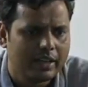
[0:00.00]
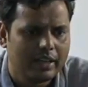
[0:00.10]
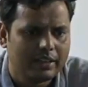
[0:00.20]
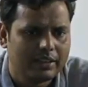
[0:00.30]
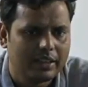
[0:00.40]

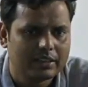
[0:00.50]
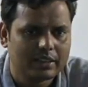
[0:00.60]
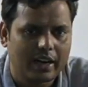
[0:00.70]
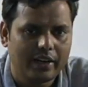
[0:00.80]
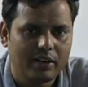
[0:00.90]
this
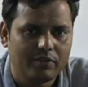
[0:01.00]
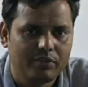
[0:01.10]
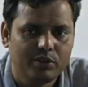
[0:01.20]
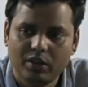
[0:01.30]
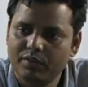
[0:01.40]
kind
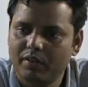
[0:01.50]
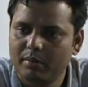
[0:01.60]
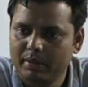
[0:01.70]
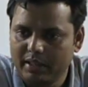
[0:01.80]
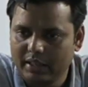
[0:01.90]
of
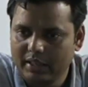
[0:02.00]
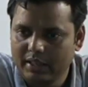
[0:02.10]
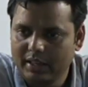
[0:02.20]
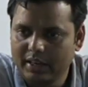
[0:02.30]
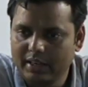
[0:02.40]
uniformity,
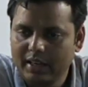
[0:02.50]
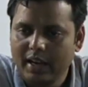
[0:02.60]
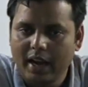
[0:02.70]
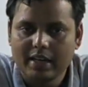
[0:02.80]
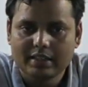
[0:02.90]
right,
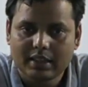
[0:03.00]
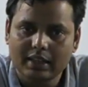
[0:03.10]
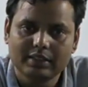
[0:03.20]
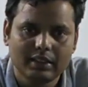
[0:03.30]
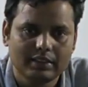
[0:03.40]
and
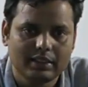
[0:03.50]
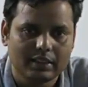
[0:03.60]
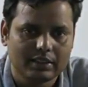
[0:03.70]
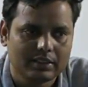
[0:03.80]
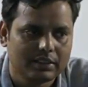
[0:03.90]

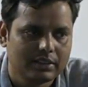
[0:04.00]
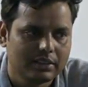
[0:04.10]
consensus